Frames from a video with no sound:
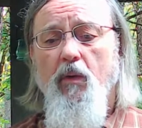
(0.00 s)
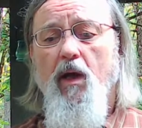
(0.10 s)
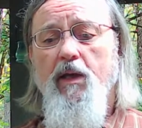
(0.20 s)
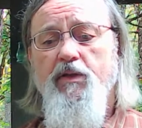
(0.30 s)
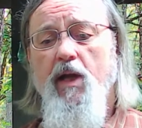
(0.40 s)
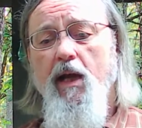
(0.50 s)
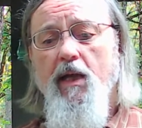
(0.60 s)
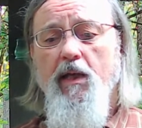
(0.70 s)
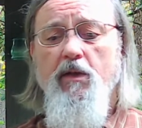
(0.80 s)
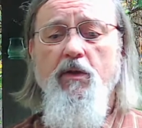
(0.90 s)
He's
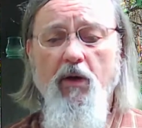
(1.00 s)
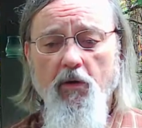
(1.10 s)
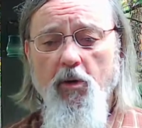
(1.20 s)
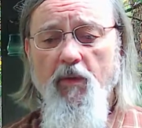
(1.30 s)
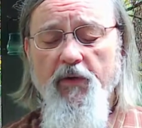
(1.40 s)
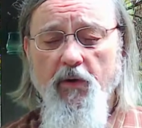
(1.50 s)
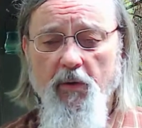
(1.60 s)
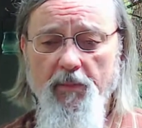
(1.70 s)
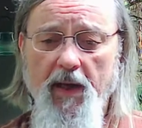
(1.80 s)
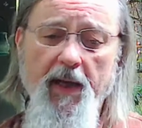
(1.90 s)
taken into the home of an
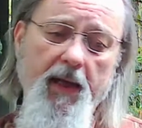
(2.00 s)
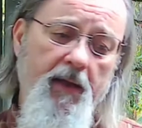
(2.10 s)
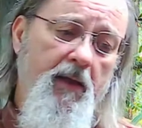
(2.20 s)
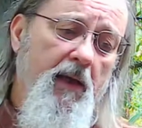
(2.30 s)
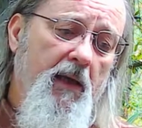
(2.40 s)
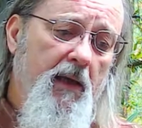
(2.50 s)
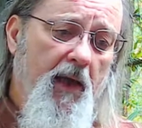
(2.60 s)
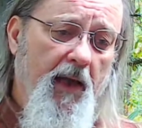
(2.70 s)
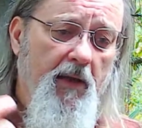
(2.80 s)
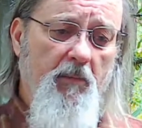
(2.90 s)
old man,
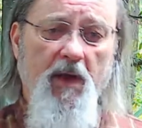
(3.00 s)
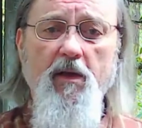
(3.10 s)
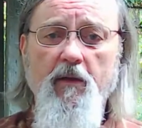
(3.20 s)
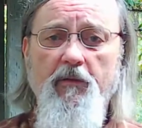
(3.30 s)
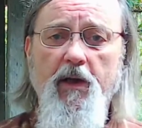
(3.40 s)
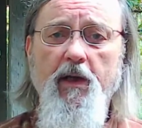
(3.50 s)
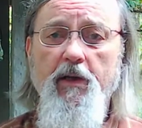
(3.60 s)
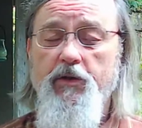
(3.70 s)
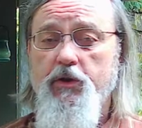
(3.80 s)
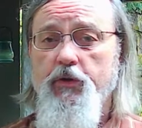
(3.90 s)
and the men of the
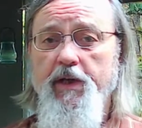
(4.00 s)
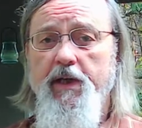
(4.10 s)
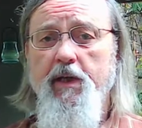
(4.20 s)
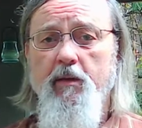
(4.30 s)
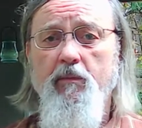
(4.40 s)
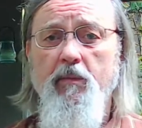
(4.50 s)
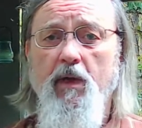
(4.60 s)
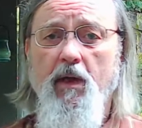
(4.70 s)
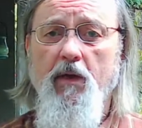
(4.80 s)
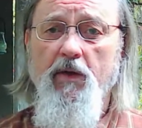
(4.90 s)
village treat him
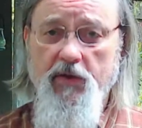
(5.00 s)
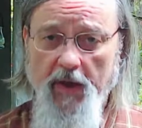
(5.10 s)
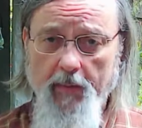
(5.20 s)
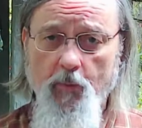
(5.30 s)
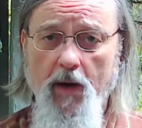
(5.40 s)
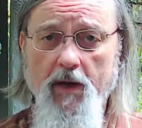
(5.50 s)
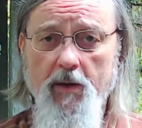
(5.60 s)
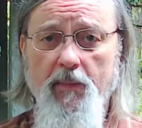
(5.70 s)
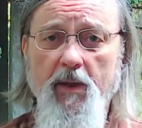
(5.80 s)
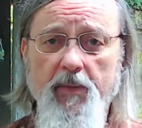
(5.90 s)
the same way the
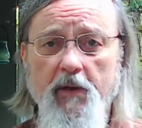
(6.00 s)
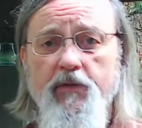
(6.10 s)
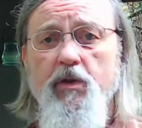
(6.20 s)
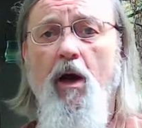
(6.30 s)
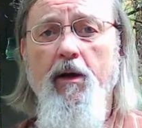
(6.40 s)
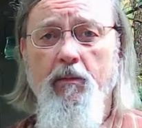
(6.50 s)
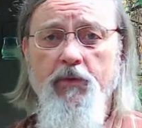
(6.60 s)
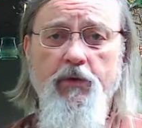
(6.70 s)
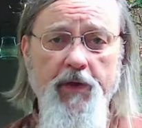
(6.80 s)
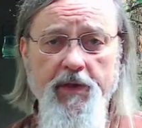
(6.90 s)
people of Sodom
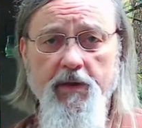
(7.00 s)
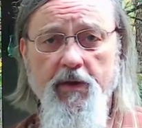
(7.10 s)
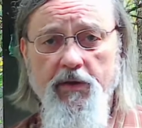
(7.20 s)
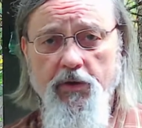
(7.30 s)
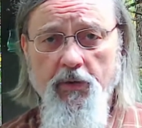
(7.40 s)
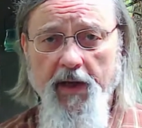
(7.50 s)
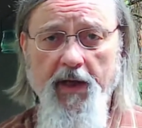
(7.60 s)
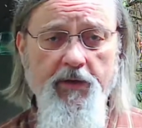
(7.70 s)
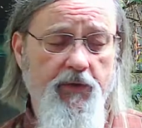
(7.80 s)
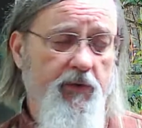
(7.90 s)
treated the two
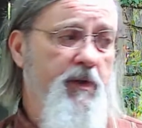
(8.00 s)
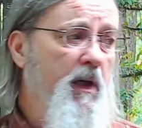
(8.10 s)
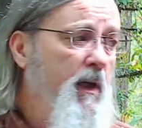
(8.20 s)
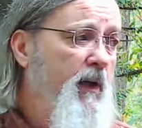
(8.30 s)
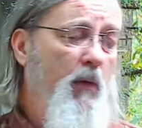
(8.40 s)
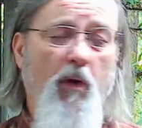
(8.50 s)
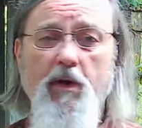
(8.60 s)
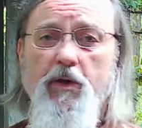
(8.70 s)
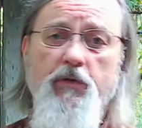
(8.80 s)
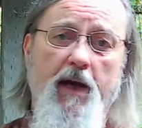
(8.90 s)
angels. They wanted
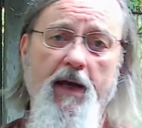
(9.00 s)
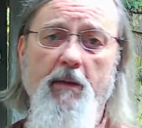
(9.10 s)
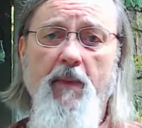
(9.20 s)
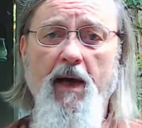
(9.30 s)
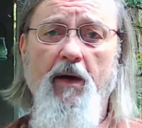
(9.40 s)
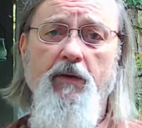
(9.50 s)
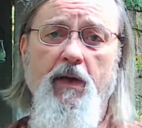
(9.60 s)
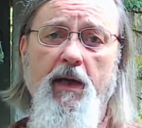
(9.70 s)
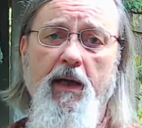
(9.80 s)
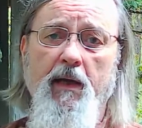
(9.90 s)
to drag him out
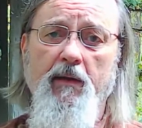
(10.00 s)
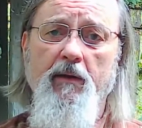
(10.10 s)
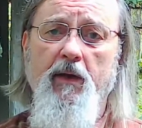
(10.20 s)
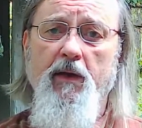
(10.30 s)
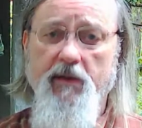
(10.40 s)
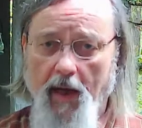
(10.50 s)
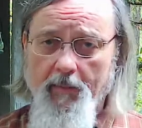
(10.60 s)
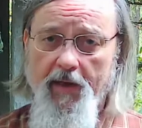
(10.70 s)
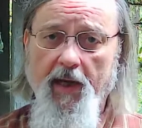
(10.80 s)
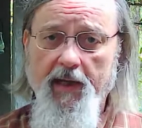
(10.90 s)
and
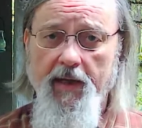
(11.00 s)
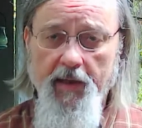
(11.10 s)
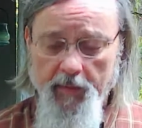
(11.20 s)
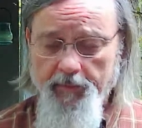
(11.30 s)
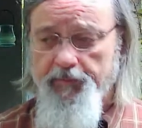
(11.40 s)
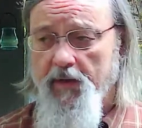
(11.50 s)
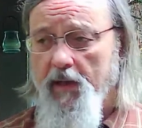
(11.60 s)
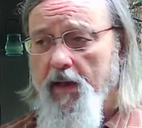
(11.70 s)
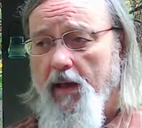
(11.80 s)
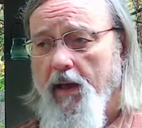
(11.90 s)
dominate him,
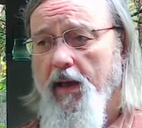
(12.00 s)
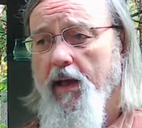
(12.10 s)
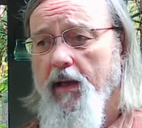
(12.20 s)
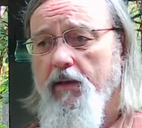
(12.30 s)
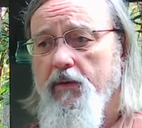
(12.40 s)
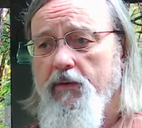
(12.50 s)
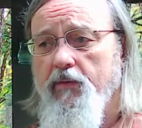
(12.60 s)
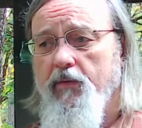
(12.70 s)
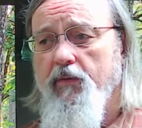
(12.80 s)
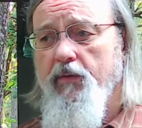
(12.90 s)
and
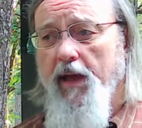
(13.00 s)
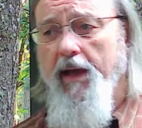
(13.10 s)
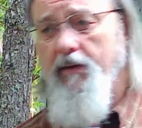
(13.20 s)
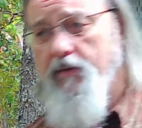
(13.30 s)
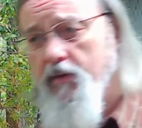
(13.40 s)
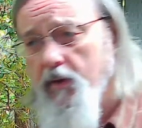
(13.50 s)
that...